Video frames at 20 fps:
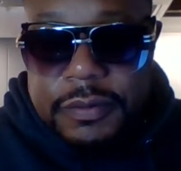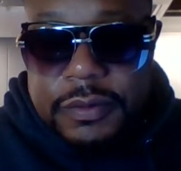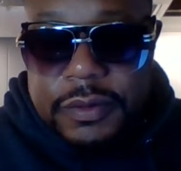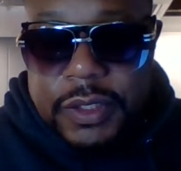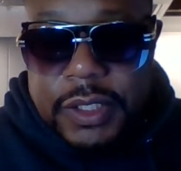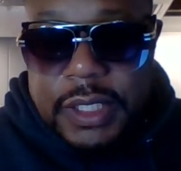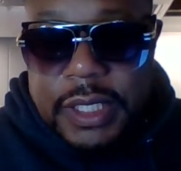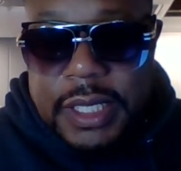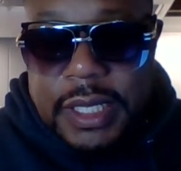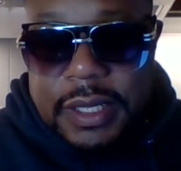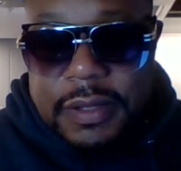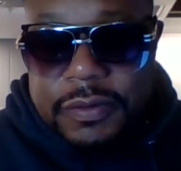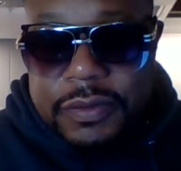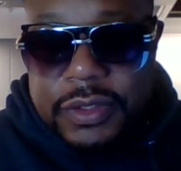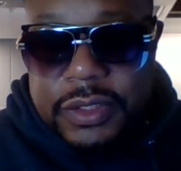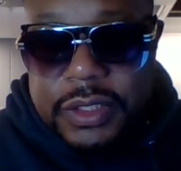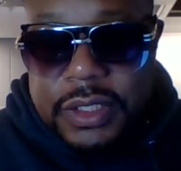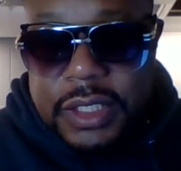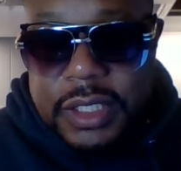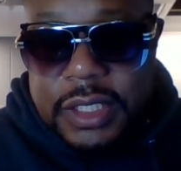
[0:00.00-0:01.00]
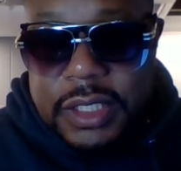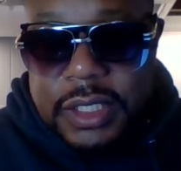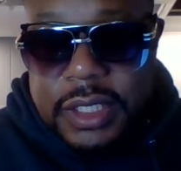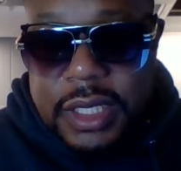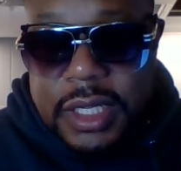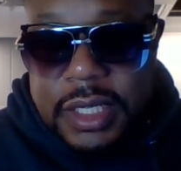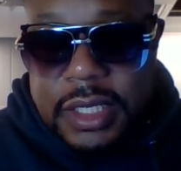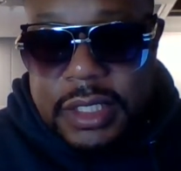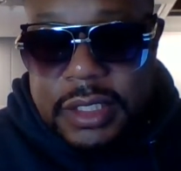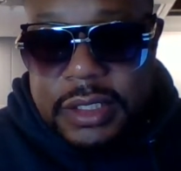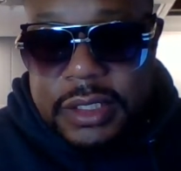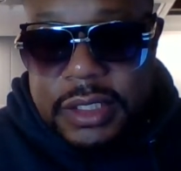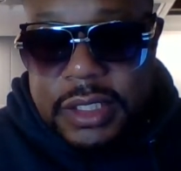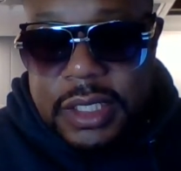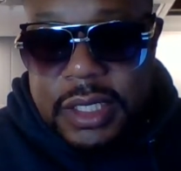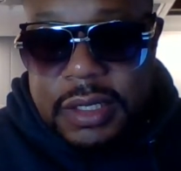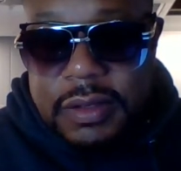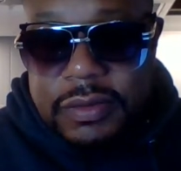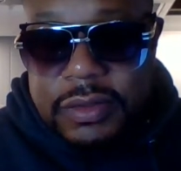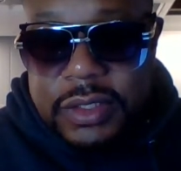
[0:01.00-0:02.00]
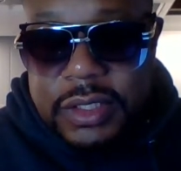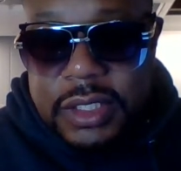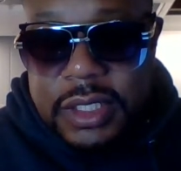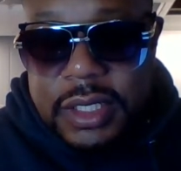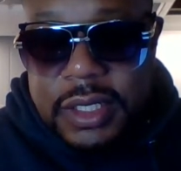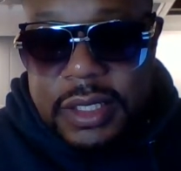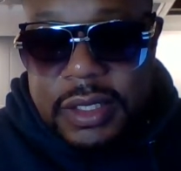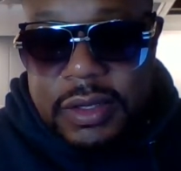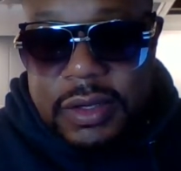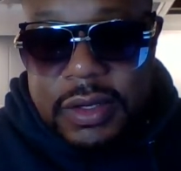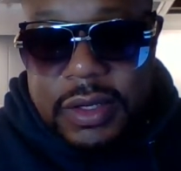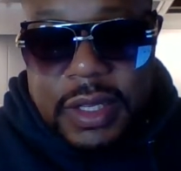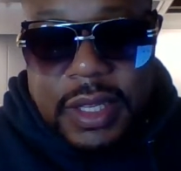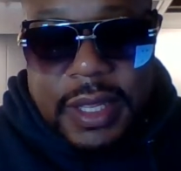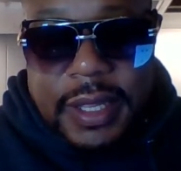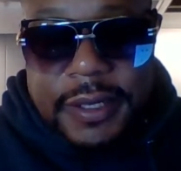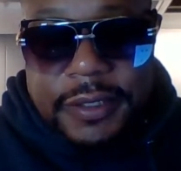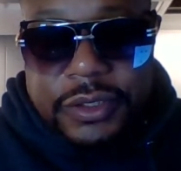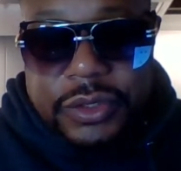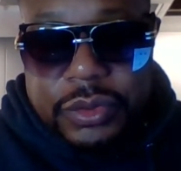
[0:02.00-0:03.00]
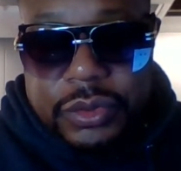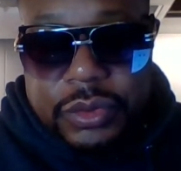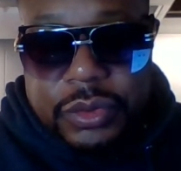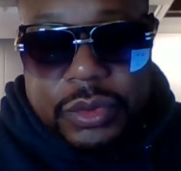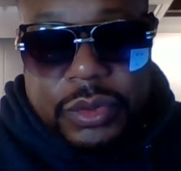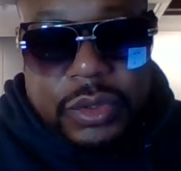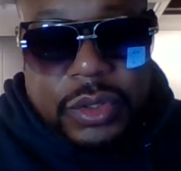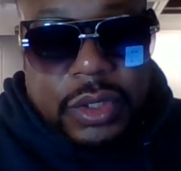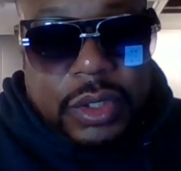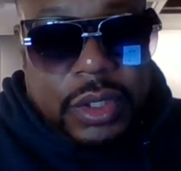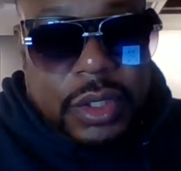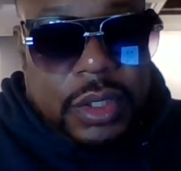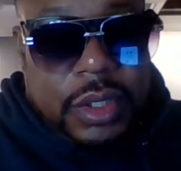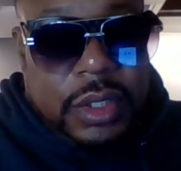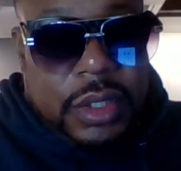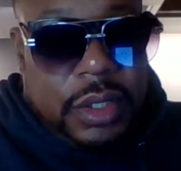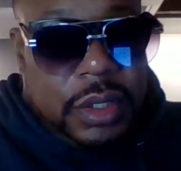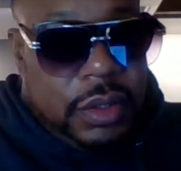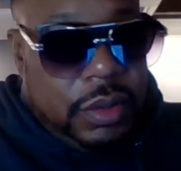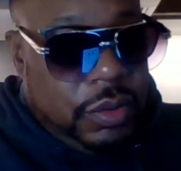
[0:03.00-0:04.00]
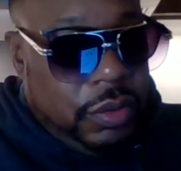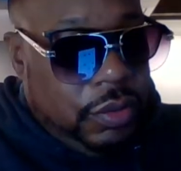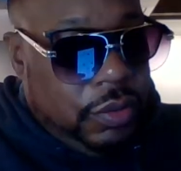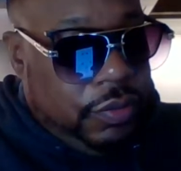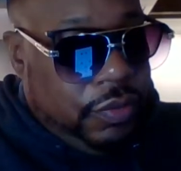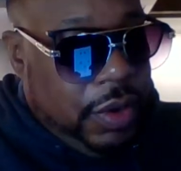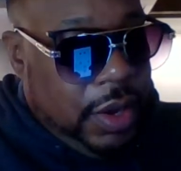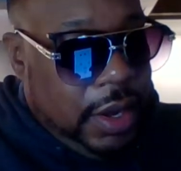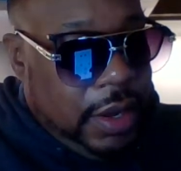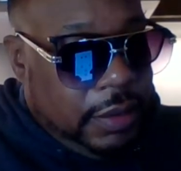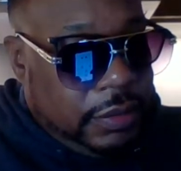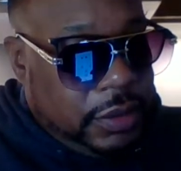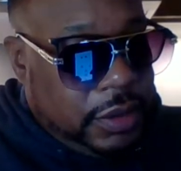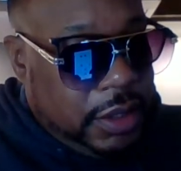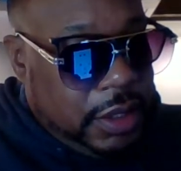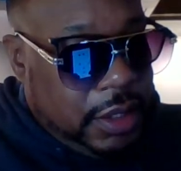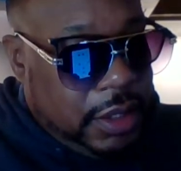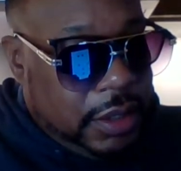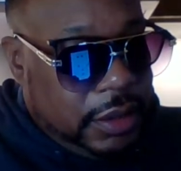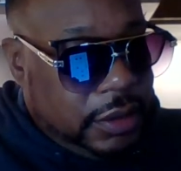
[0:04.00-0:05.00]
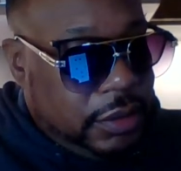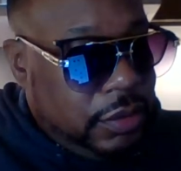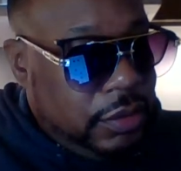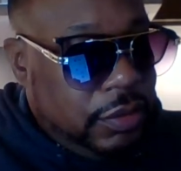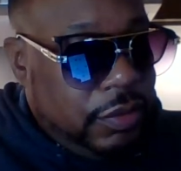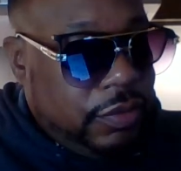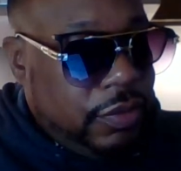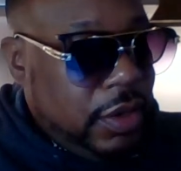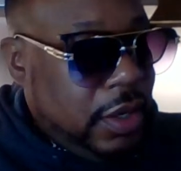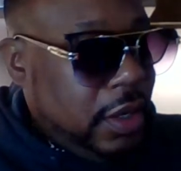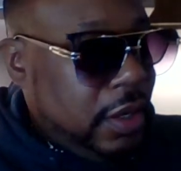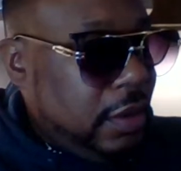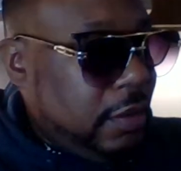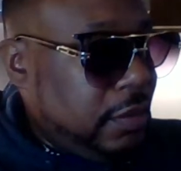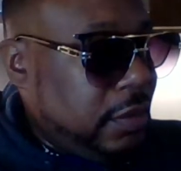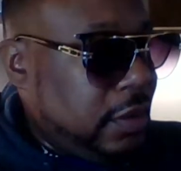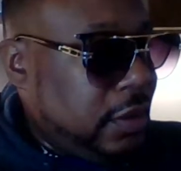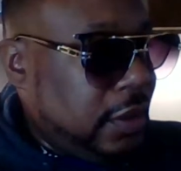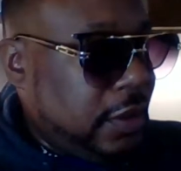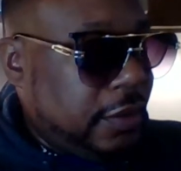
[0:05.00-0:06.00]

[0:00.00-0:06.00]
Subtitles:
EF said, nice. EF said, you're an angel. Cool vibes, guys. Cool vibes.